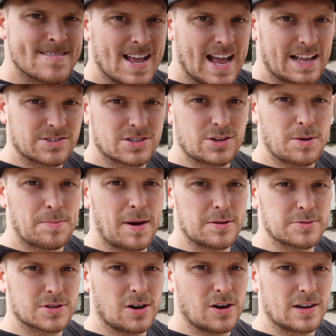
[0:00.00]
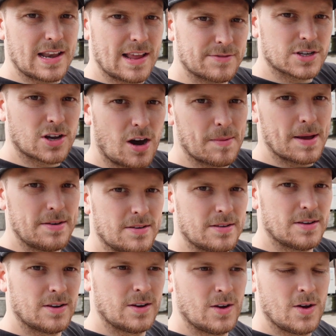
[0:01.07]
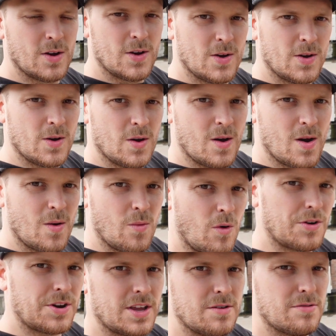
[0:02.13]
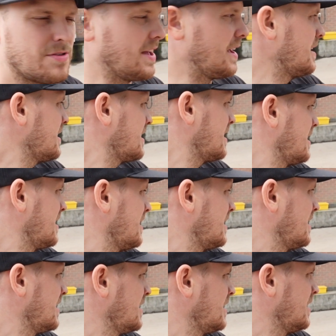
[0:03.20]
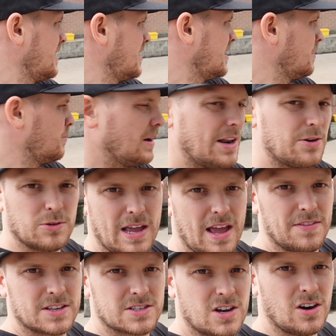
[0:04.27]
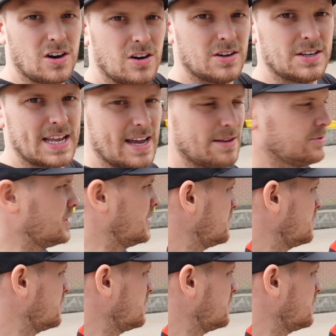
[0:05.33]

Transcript: Answers on a postcard, leave us a comment. What do you think we'll end up getting this car down to?